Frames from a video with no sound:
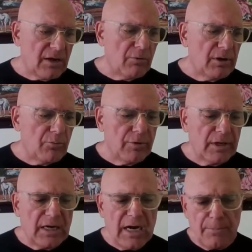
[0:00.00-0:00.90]
I want to
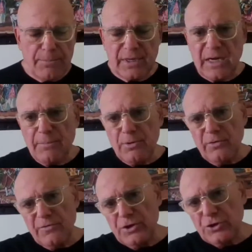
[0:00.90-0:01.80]
bring up a
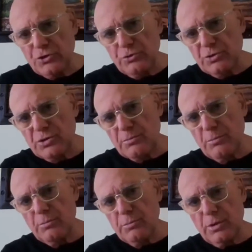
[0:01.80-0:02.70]
couple of issues
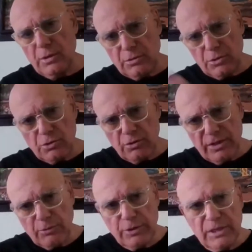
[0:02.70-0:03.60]

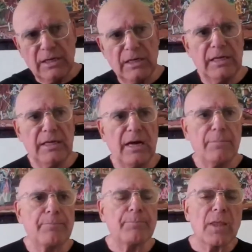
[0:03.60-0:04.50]
so that we can lead
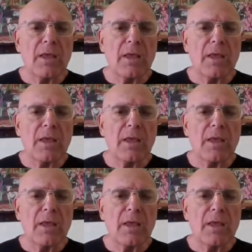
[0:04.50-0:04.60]
up.